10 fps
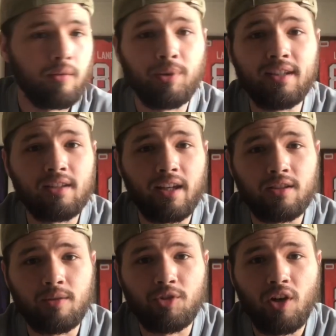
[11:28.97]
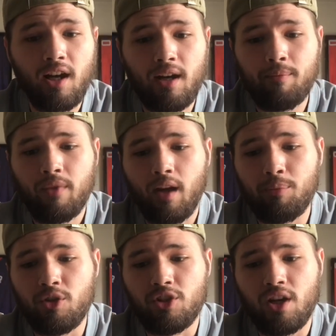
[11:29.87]
Please like and subscribe. I
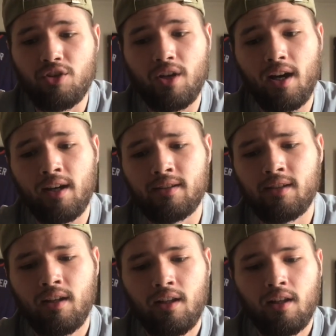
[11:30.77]
appreciate you guys.